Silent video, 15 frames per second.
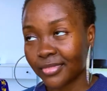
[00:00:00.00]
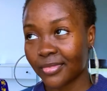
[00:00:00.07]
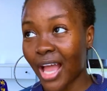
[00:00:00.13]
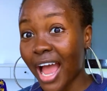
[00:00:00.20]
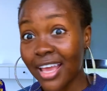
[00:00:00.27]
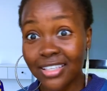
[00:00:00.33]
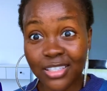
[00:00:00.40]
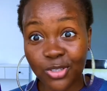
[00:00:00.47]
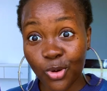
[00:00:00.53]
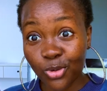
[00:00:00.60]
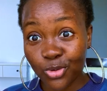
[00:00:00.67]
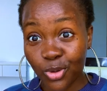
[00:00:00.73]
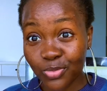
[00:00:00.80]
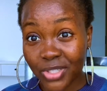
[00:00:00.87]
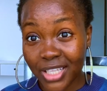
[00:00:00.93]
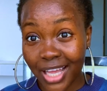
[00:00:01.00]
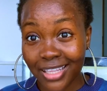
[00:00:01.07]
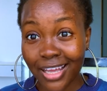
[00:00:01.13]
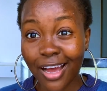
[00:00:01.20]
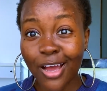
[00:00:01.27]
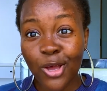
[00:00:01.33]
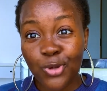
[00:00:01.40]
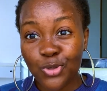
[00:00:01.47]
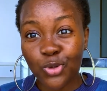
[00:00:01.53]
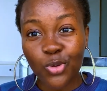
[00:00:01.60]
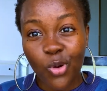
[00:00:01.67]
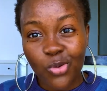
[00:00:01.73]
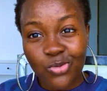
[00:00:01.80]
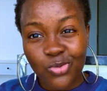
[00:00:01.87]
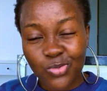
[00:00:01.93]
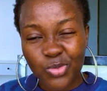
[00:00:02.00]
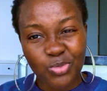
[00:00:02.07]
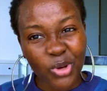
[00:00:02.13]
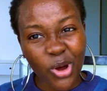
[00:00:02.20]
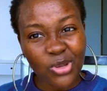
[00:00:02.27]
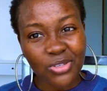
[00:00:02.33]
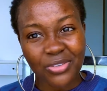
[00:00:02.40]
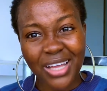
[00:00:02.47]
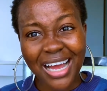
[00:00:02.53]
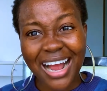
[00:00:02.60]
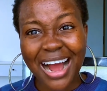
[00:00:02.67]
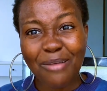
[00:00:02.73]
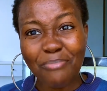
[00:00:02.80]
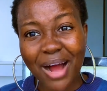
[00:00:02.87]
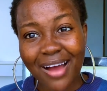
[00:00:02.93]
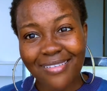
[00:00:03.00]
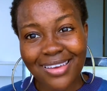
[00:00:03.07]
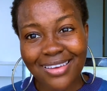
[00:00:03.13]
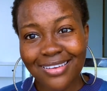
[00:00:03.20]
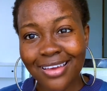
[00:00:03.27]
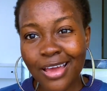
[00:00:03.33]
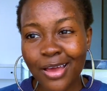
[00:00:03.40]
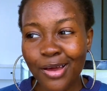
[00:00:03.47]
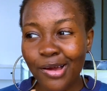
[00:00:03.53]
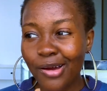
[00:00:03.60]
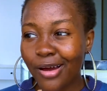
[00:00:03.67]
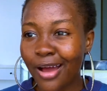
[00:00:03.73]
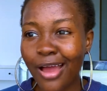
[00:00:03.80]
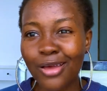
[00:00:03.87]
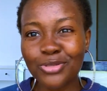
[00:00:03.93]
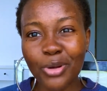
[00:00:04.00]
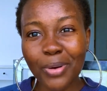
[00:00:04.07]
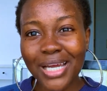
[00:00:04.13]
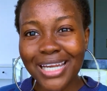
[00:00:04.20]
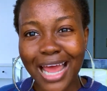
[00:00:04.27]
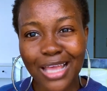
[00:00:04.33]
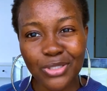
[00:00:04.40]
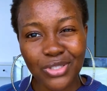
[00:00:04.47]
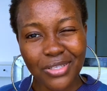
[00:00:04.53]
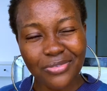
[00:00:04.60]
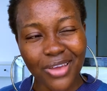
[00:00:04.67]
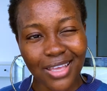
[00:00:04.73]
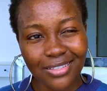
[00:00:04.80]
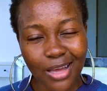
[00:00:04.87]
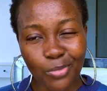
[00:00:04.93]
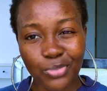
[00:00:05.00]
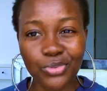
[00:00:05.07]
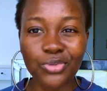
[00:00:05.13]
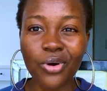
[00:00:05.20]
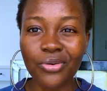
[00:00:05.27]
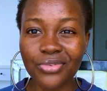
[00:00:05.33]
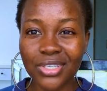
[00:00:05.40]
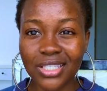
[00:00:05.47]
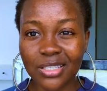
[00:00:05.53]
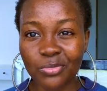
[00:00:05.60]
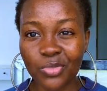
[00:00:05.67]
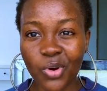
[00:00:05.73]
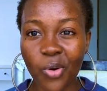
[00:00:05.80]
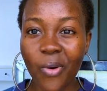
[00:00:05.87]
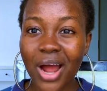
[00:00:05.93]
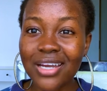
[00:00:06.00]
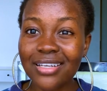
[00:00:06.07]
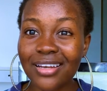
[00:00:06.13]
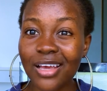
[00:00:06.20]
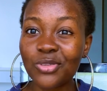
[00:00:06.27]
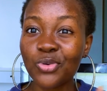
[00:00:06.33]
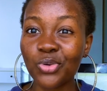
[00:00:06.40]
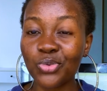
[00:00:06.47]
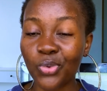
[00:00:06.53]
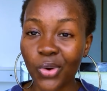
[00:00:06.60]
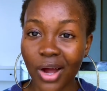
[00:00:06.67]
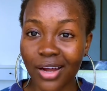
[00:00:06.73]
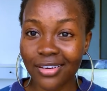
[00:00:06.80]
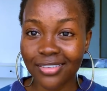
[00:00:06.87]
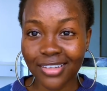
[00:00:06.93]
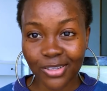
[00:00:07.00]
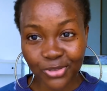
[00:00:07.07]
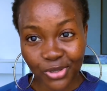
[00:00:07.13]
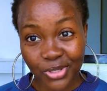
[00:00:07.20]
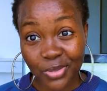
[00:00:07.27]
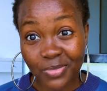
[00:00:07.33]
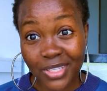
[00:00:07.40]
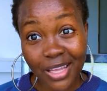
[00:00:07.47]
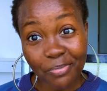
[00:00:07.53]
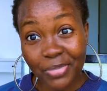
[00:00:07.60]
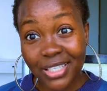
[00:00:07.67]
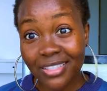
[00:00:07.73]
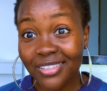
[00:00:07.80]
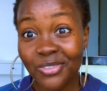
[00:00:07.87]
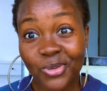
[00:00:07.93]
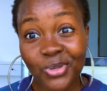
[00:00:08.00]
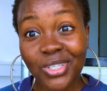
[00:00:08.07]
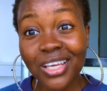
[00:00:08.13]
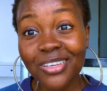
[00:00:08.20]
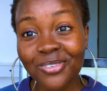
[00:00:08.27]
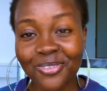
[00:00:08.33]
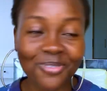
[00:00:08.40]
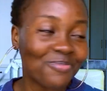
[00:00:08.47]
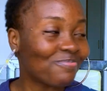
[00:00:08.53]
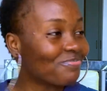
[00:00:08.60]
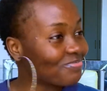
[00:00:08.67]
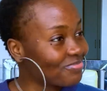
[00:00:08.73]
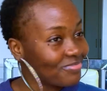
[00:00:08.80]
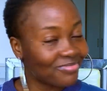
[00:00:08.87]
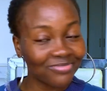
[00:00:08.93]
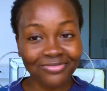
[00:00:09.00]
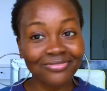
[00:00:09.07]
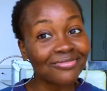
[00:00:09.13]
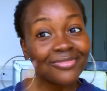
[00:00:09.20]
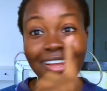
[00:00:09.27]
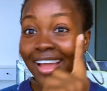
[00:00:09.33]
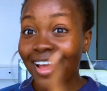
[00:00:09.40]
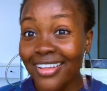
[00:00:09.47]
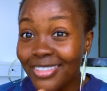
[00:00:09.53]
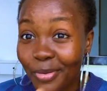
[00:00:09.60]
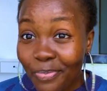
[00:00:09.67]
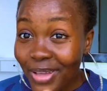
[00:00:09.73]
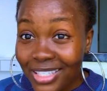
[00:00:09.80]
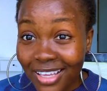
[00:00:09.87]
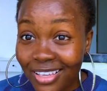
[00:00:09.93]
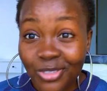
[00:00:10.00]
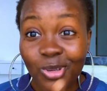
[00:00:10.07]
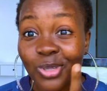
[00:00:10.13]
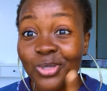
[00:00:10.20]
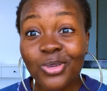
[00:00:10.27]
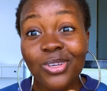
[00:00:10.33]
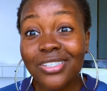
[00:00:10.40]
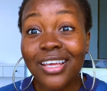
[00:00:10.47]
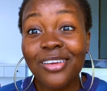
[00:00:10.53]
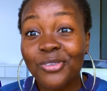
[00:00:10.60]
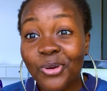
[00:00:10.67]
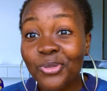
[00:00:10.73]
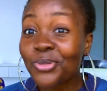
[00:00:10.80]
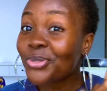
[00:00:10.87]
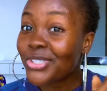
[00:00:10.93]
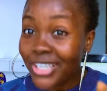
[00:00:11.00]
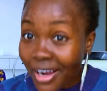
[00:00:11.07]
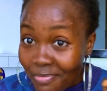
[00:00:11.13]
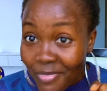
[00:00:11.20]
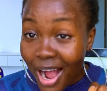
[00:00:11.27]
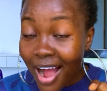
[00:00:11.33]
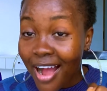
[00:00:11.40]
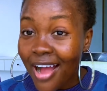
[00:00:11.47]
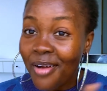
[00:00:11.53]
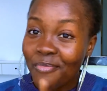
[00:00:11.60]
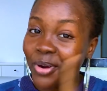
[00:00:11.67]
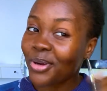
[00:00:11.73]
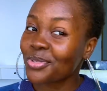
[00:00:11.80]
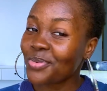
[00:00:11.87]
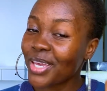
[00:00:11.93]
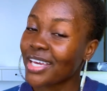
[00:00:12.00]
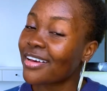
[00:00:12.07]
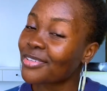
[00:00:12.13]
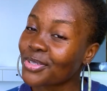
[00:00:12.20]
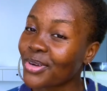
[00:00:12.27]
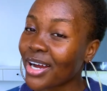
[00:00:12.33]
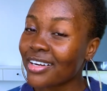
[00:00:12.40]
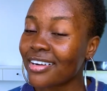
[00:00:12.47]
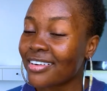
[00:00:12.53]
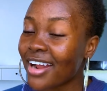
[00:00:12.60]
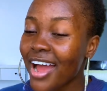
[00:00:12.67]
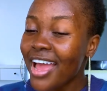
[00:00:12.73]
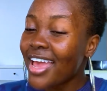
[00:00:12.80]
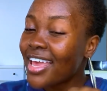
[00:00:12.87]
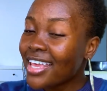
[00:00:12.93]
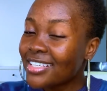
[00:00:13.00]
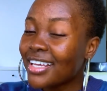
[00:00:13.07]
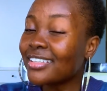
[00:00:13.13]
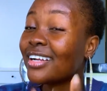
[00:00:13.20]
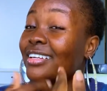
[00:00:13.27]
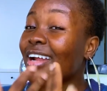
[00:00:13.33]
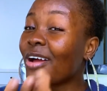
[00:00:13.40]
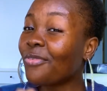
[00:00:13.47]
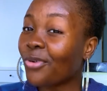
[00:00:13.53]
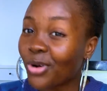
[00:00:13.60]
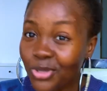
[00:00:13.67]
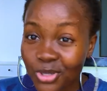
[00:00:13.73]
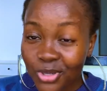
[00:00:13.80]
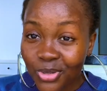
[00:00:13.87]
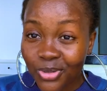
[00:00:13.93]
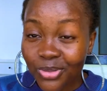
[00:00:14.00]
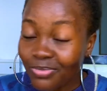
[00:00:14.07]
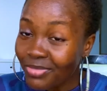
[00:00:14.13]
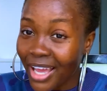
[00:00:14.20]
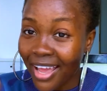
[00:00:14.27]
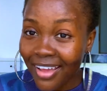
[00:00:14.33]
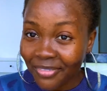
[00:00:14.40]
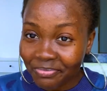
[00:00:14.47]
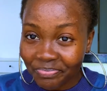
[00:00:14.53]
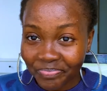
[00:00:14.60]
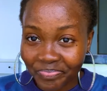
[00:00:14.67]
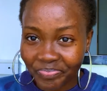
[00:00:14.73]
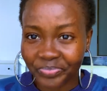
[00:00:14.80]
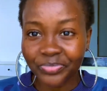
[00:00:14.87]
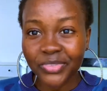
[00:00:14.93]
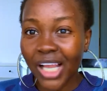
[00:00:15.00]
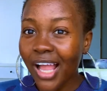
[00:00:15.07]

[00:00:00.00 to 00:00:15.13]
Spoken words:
IT or something like that. So don't, because of that, go and marry somebody that is doing, for example, tourism. Go and let's go to Canada. Trust me, that person is using you. The person is just using you to jump back. Because when you go to Canada, it's gonna divorce you.